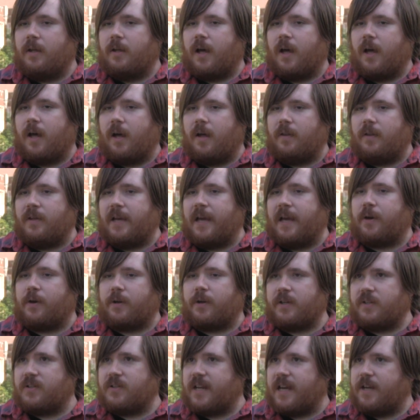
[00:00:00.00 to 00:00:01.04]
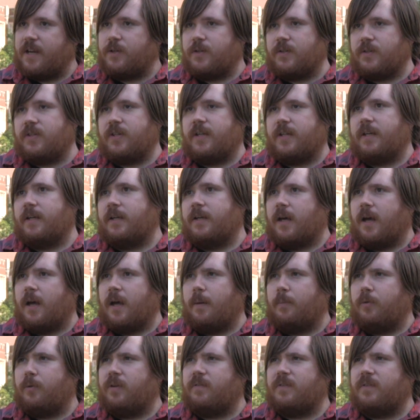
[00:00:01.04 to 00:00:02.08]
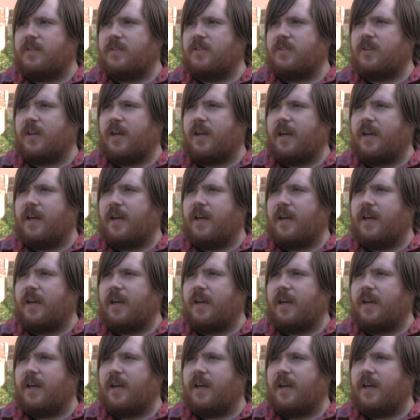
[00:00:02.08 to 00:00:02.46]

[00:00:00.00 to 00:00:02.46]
the Anarchist Agency, I believe it's